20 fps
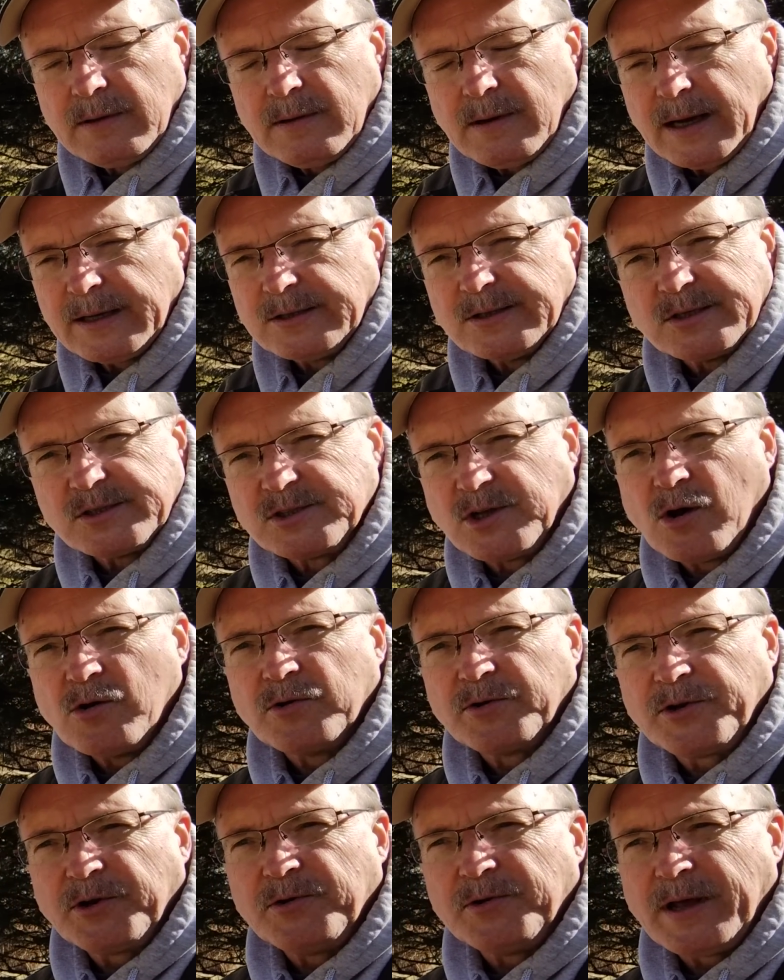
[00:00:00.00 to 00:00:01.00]
I just
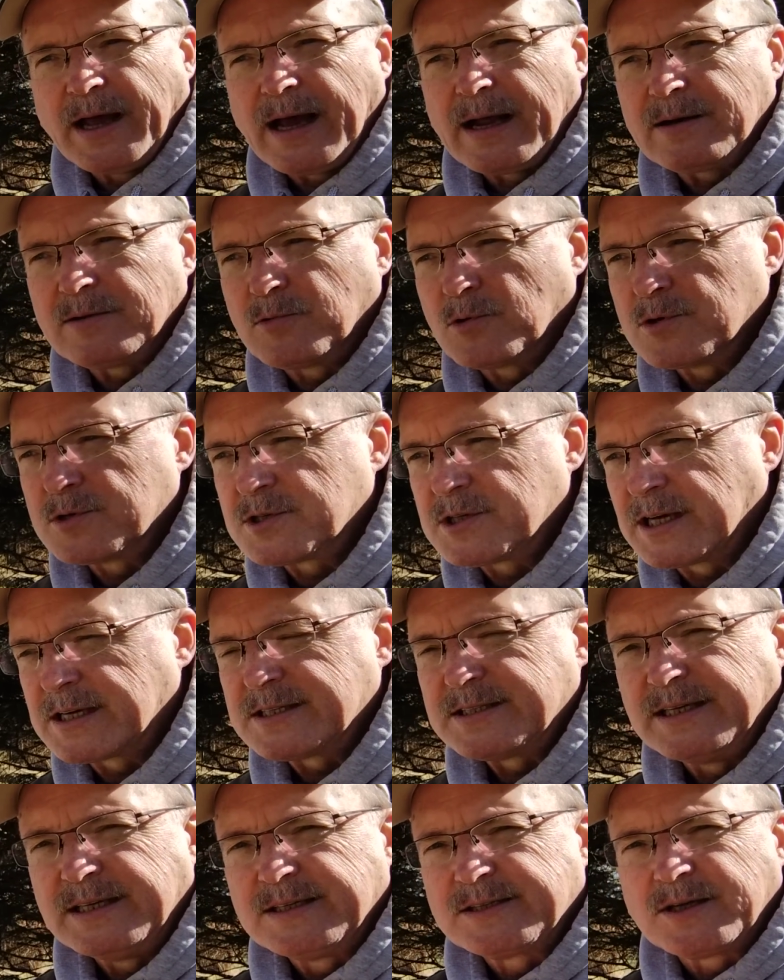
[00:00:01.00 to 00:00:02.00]
don't do that. We're
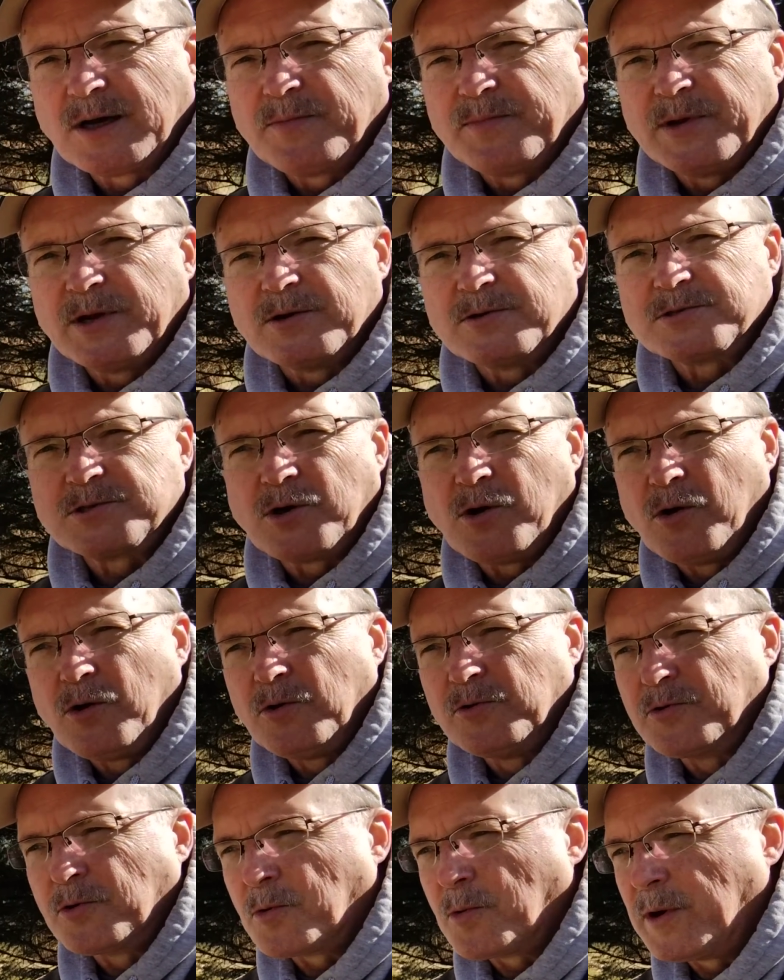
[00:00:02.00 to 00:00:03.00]
60 some years
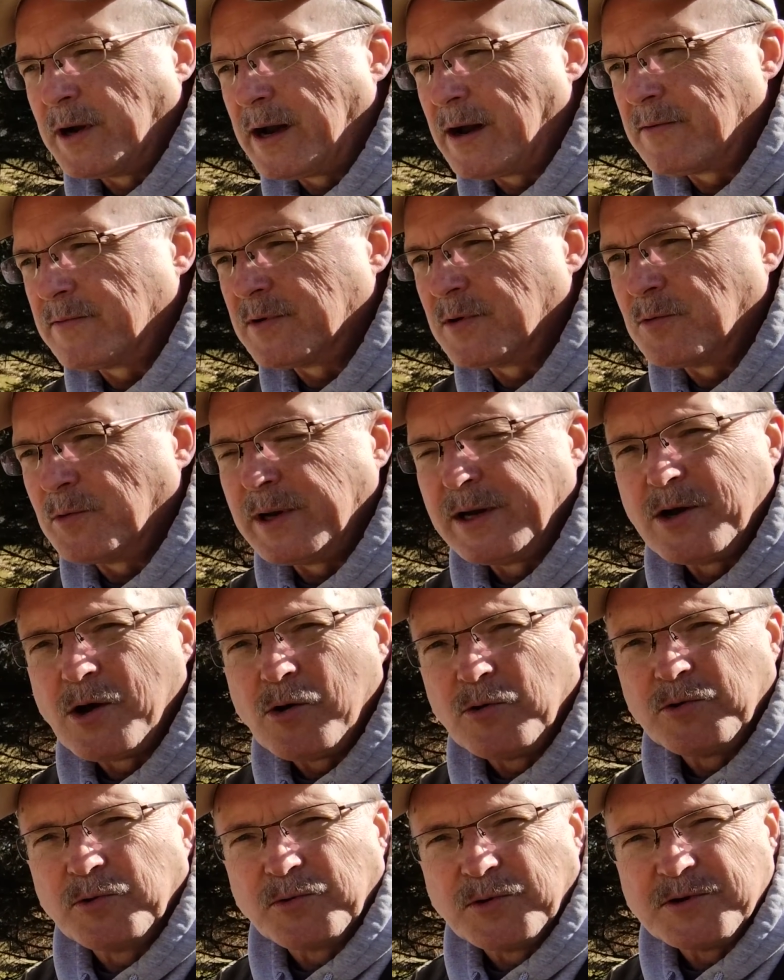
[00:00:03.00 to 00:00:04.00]
old or whatever. We
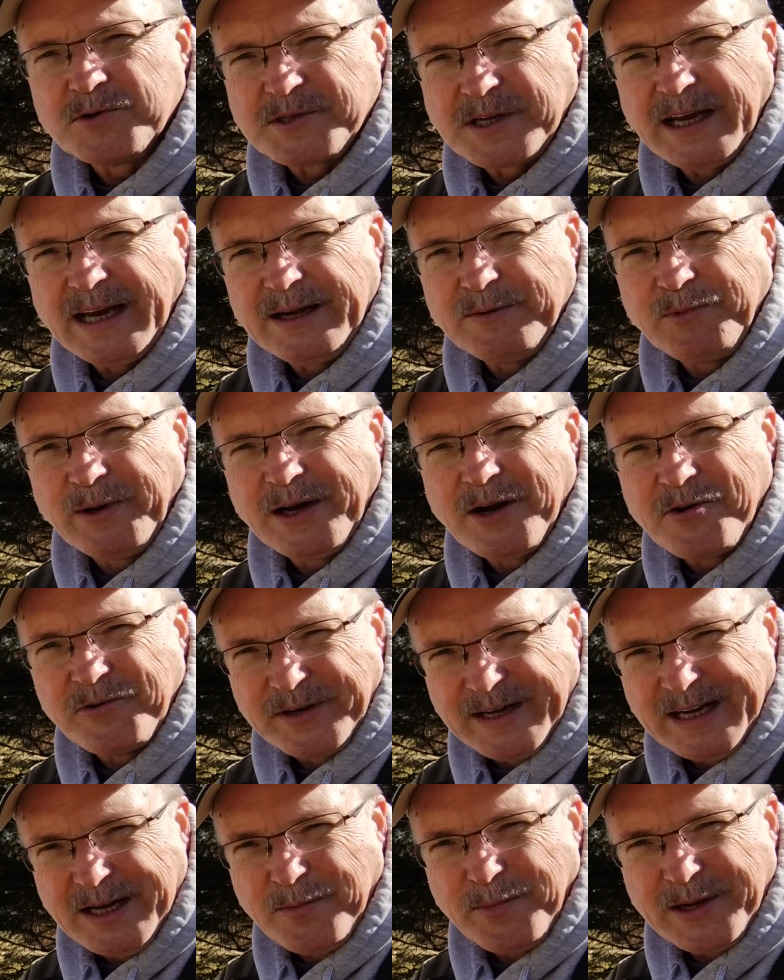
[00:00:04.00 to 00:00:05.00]
know the routine. We don't
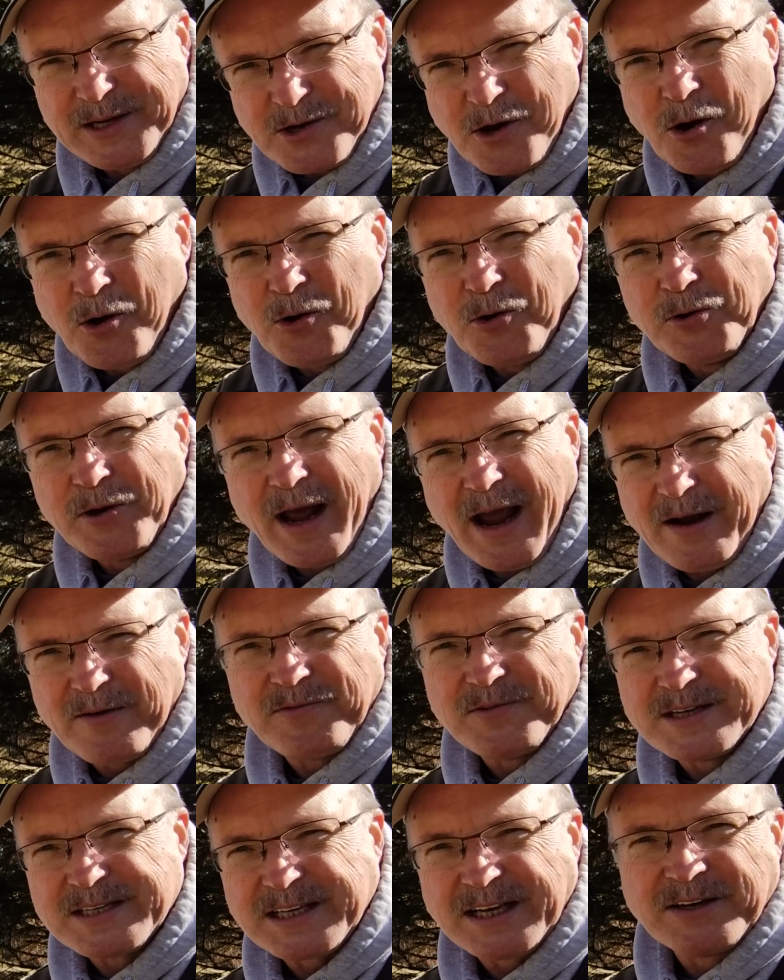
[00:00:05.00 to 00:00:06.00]
need to be told
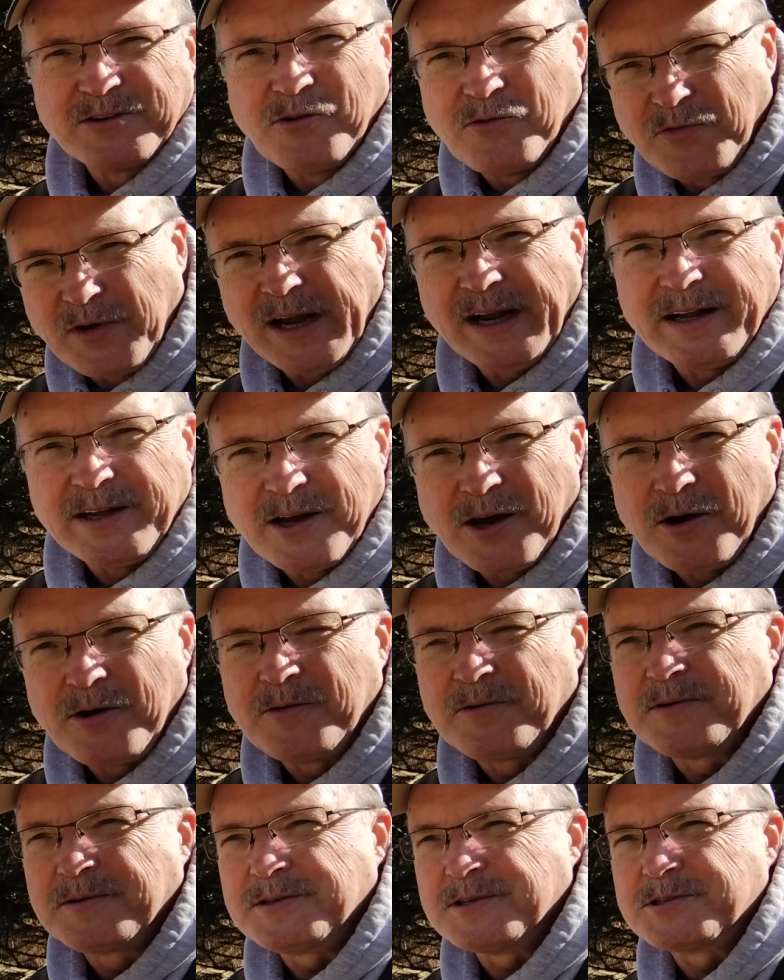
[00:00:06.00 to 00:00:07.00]
every single video.
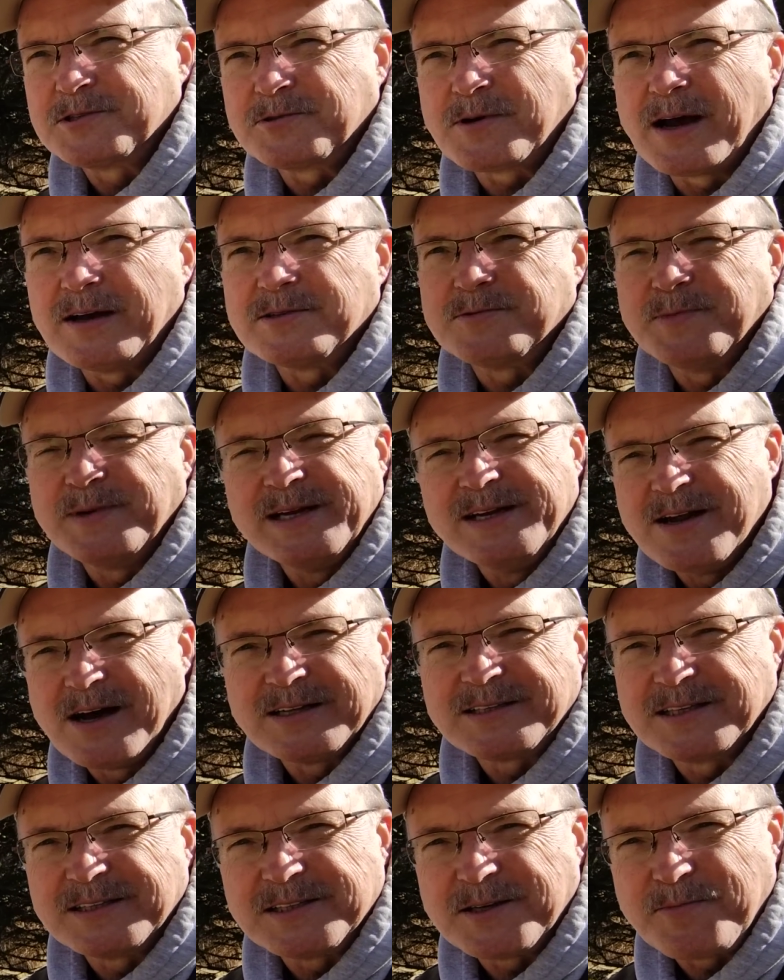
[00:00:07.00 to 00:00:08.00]
It just drives me
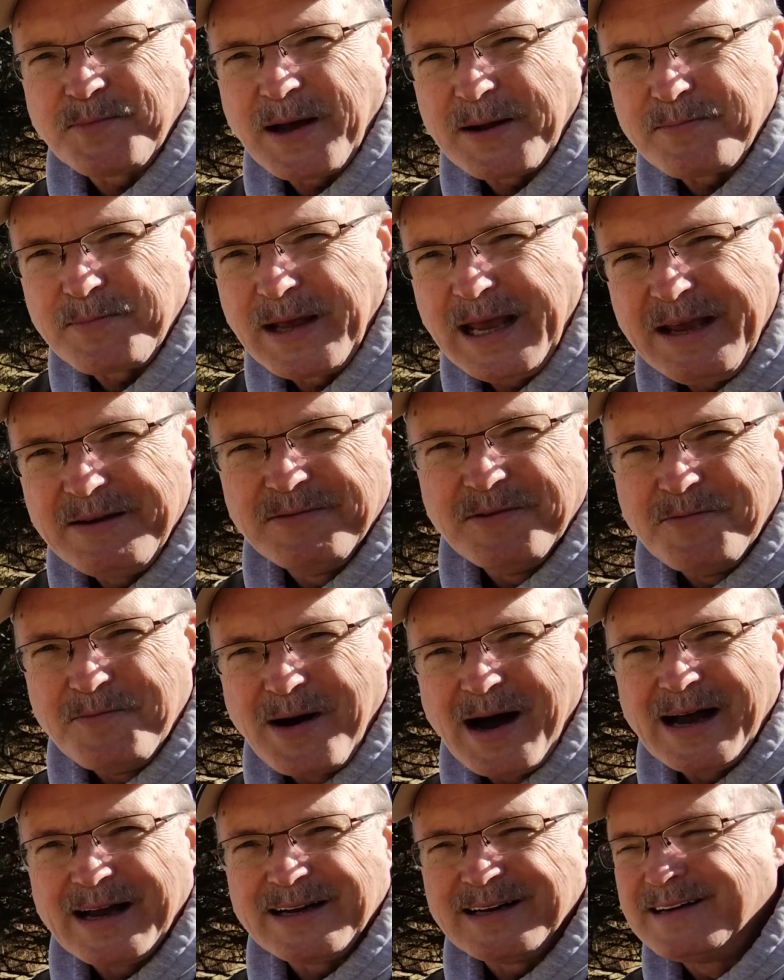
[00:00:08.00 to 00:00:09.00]
nuts. It's a pet peeve of
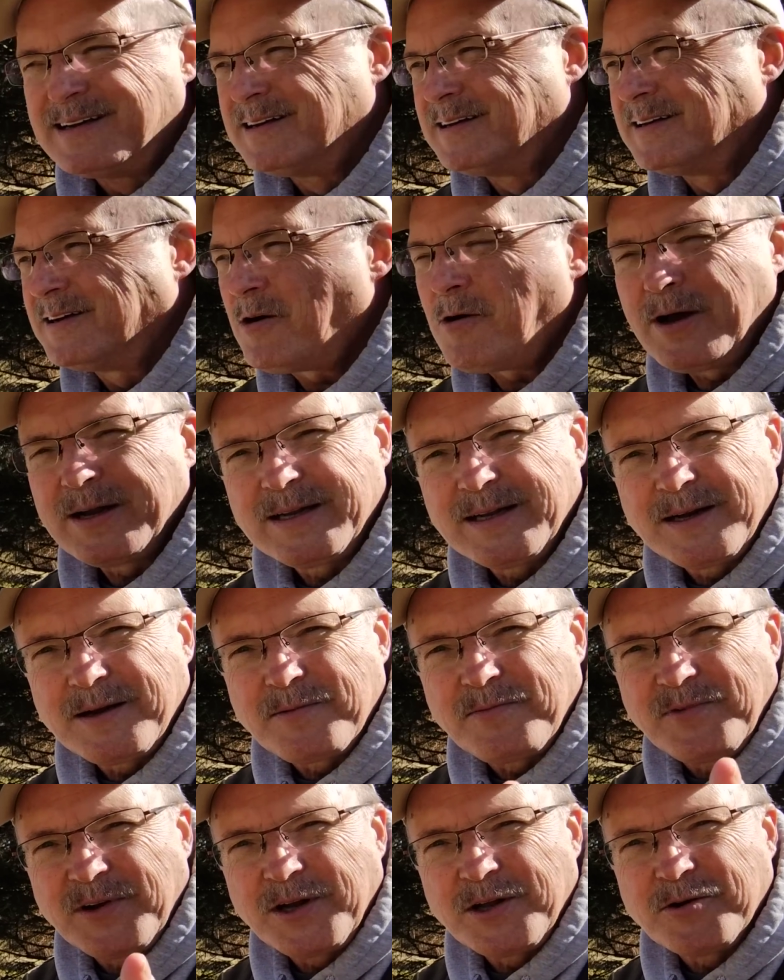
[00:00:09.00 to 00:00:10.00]
mine. Oh, I did a
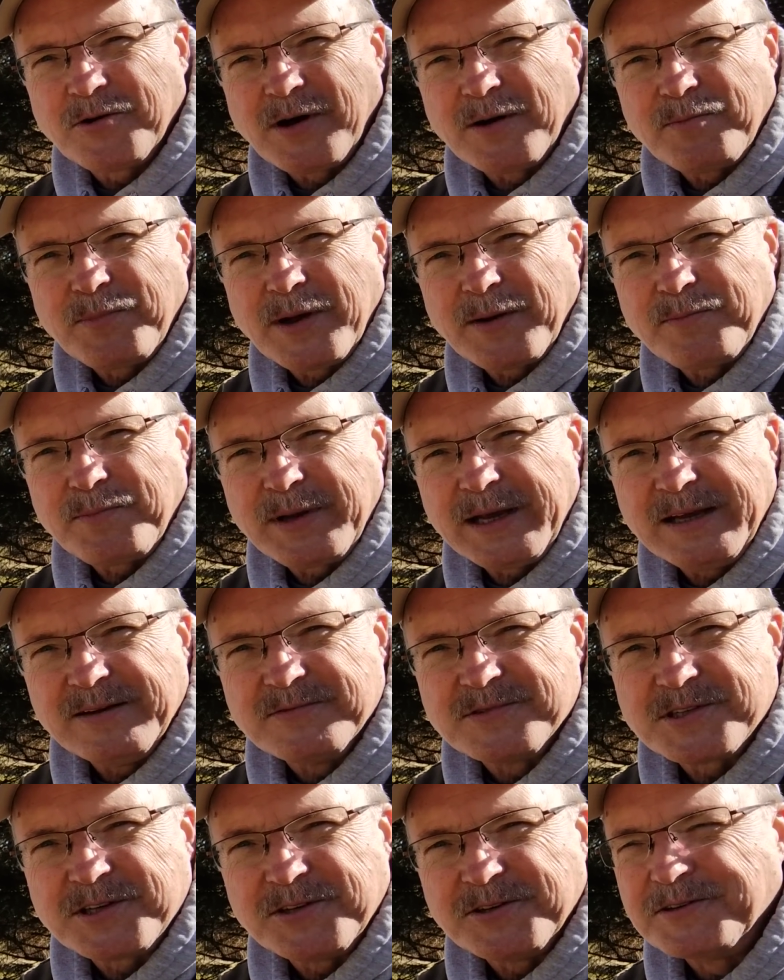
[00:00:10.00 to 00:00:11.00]
video on pet
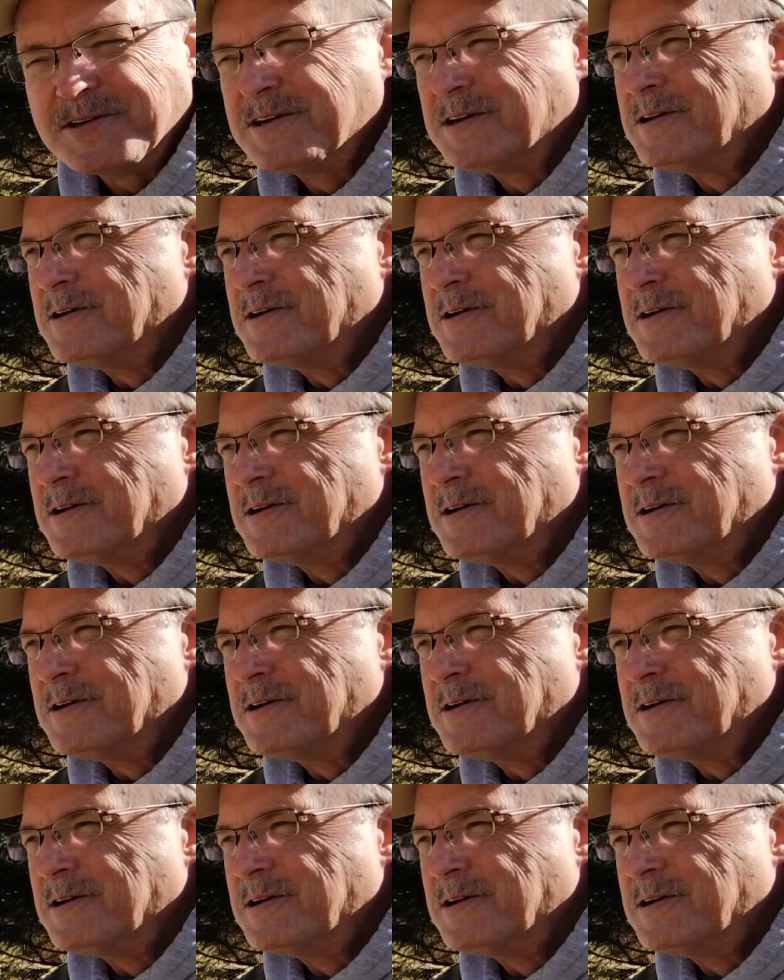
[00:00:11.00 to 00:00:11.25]
peeves too.